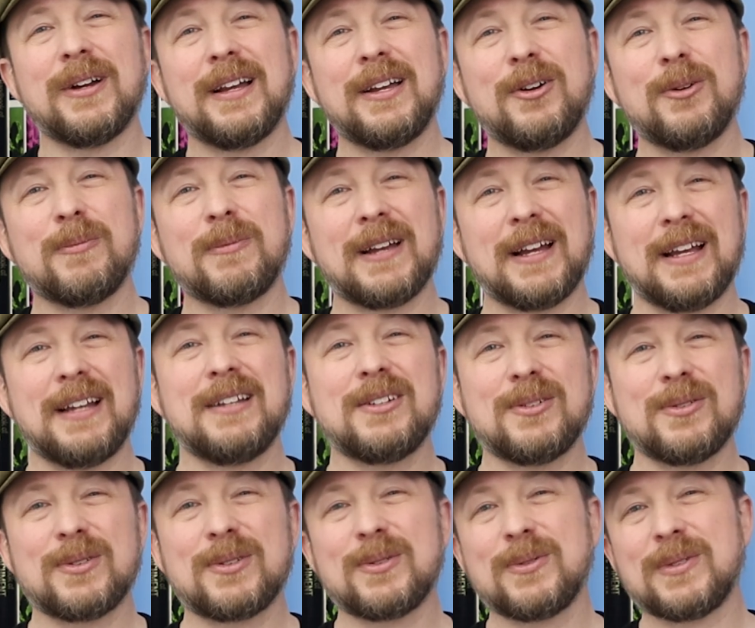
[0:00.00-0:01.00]
help guide
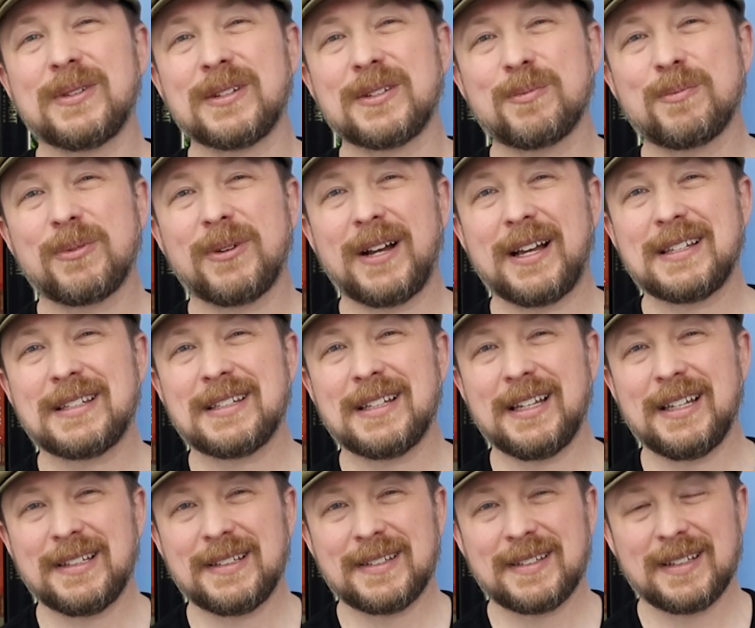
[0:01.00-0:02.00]
you through this
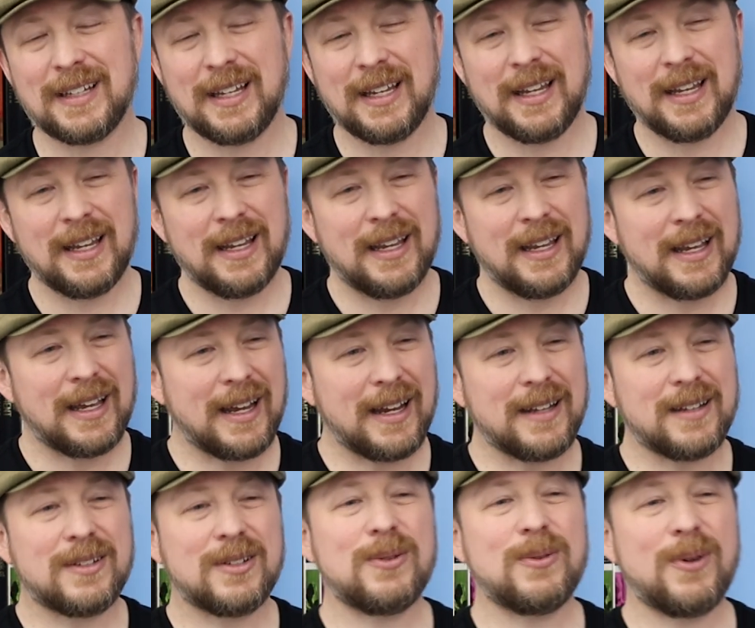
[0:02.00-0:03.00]
process. I
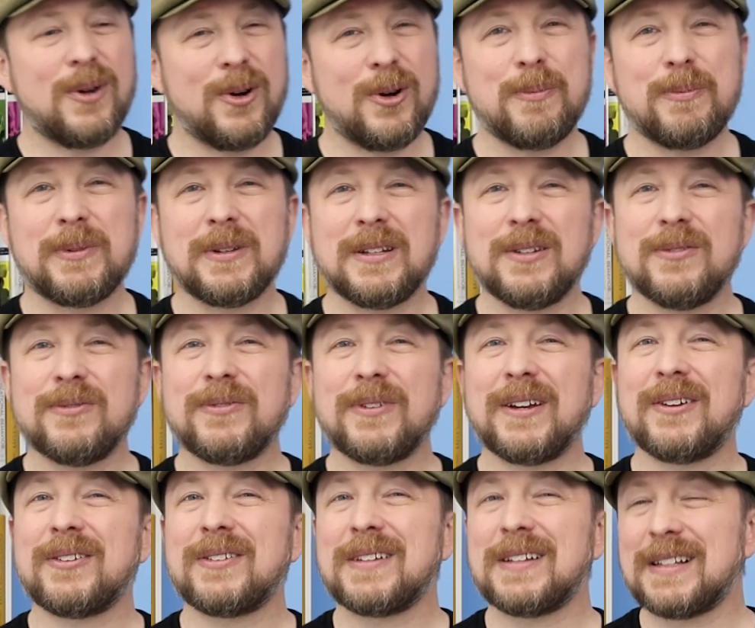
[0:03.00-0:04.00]
do hope that you
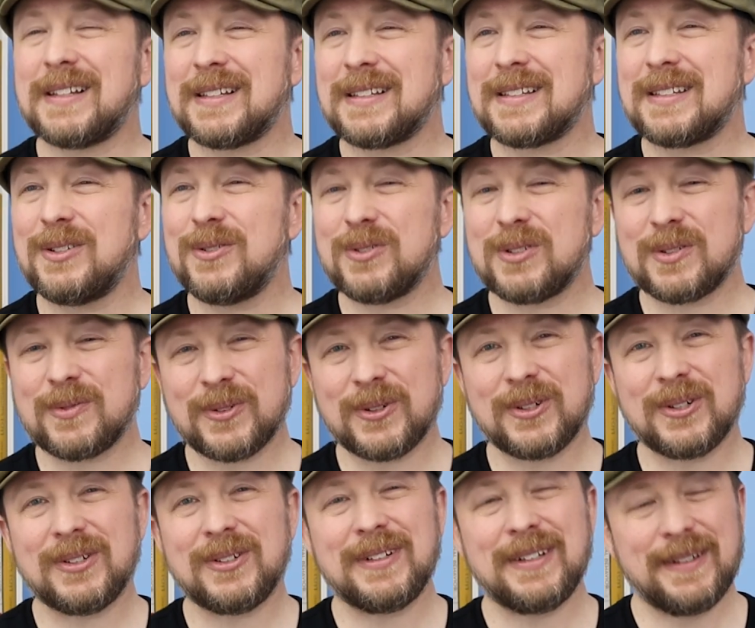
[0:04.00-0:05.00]
found this
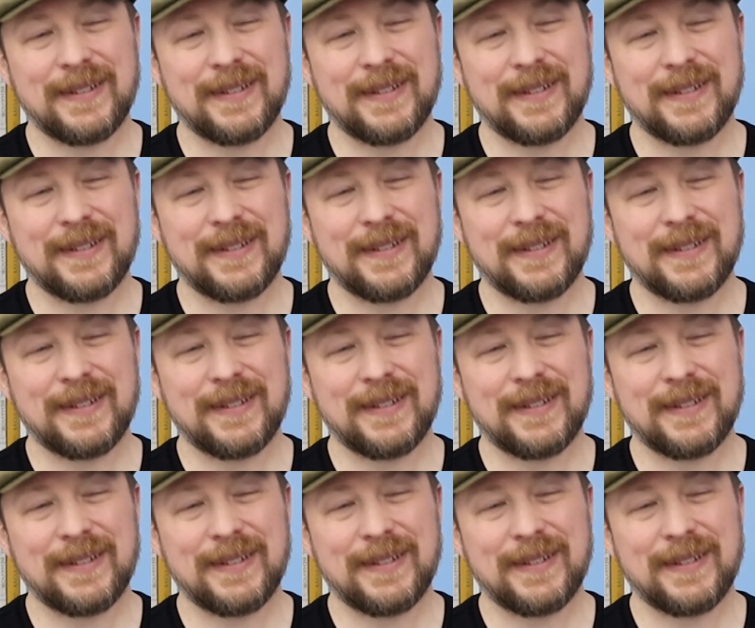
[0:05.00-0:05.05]
useful